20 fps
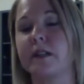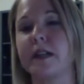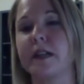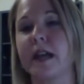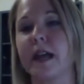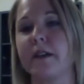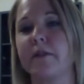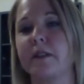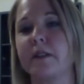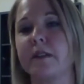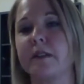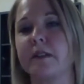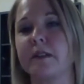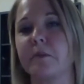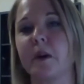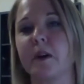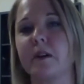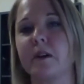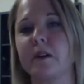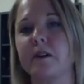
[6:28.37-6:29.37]
to have this
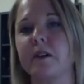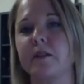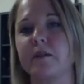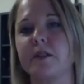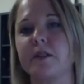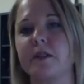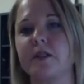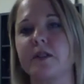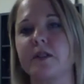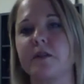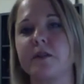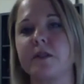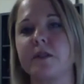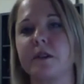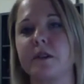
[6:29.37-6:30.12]
a part of the student